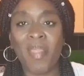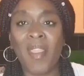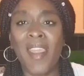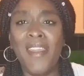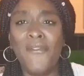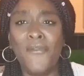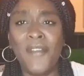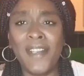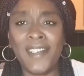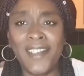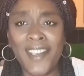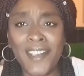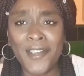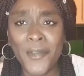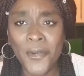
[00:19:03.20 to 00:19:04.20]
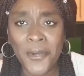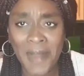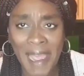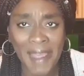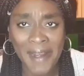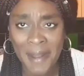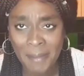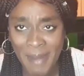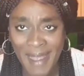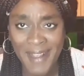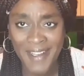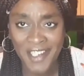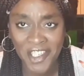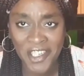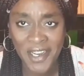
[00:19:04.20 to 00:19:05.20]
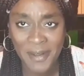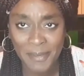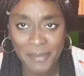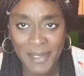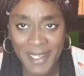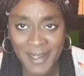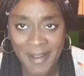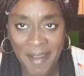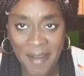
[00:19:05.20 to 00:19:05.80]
He thinks he's all that in a bag of chips, isn't it?